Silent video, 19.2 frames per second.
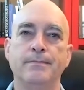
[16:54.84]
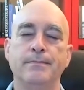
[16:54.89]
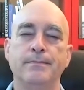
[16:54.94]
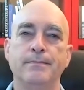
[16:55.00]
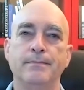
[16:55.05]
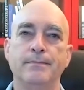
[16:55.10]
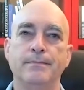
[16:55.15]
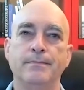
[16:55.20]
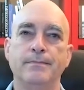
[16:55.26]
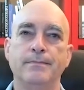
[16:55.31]

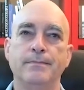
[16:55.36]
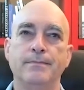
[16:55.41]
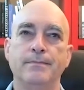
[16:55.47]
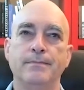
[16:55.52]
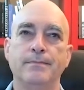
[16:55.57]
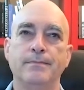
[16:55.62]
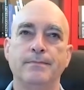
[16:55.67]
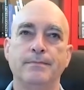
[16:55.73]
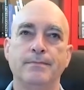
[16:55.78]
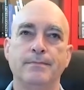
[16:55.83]

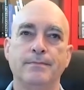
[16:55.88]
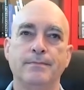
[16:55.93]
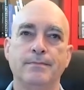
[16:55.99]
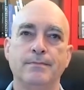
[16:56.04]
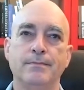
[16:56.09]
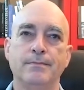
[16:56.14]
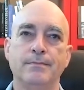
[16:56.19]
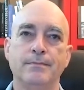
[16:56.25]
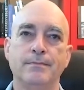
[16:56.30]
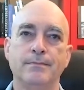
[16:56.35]

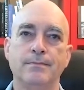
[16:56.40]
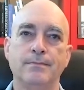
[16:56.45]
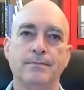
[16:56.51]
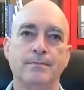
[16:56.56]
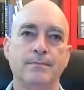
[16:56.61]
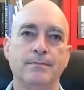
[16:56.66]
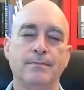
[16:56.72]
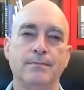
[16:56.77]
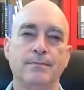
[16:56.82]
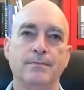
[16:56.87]

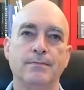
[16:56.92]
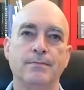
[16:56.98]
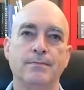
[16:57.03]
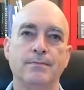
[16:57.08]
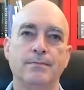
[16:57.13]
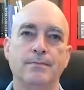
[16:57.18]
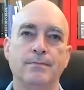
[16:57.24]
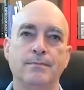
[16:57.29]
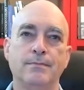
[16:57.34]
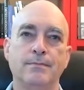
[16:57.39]

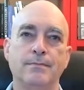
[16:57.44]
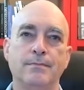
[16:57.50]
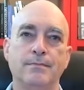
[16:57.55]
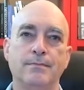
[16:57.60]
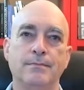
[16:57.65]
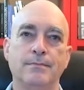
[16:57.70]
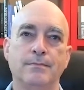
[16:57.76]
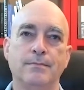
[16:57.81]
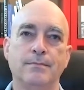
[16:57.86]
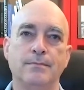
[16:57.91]

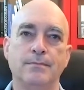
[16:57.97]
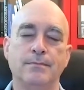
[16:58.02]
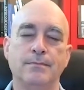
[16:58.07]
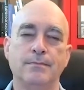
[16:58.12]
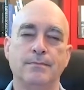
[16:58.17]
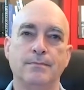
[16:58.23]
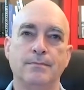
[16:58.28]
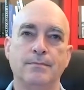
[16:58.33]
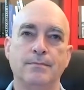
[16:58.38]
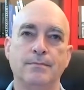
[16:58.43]

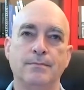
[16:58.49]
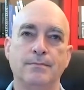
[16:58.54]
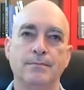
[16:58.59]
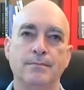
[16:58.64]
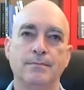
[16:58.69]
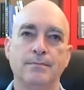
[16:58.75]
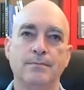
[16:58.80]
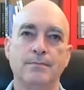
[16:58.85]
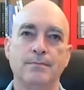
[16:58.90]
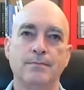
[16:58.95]

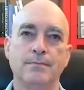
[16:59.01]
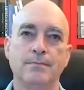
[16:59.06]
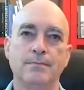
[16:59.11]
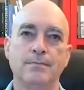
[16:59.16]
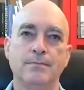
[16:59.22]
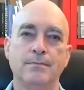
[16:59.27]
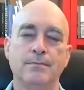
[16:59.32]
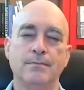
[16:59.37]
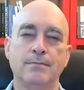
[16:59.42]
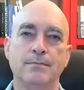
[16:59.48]

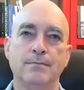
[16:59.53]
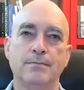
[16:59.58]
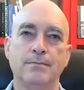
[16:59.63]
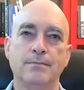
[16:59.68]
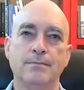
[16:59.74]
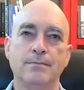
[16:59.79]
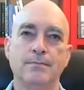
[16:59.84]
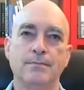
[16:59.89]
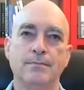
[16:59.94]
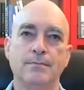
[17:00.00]

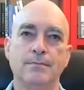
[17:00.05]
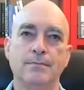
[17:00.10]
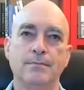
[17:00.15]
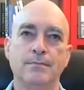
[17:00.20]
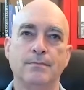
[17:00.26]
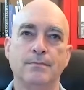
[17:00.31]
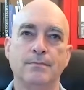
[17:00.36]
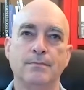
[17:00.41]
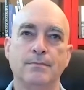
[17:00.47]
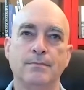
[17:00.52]

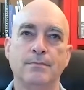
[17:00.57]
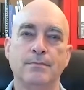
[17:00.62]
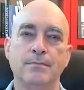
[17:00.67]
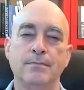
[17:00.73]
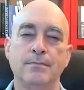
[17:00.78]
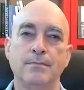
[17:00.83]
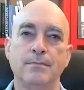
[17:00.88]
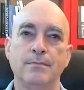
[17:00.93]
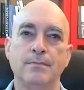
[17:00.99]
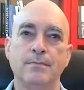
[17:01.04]

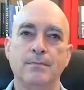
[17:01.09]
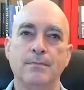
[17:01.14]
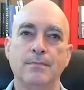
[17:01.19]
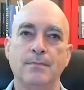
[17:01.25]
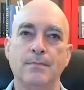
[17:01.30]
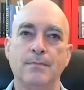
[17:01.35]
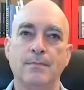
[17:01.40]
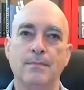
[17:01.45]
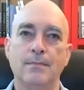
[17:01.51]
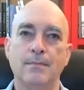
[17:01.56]

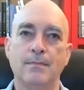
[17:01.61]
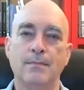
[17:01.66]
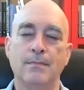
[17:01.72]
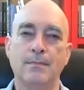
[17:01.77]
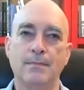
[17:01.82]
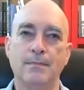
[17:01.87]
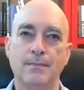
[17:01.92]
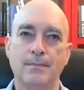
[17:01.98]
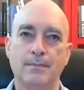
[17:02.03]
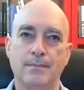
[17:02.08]

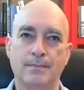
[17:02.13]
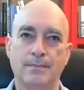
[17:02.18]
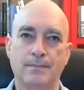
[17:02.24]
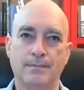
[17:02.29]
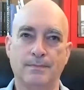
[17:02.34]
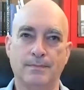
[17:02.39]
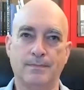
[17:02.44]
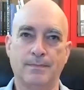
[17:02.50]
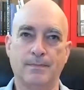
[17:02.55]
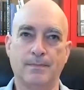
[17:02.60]

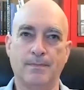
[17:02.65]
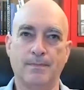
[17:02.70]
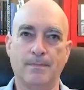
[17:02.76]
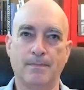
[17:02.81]
The person shown says nothing.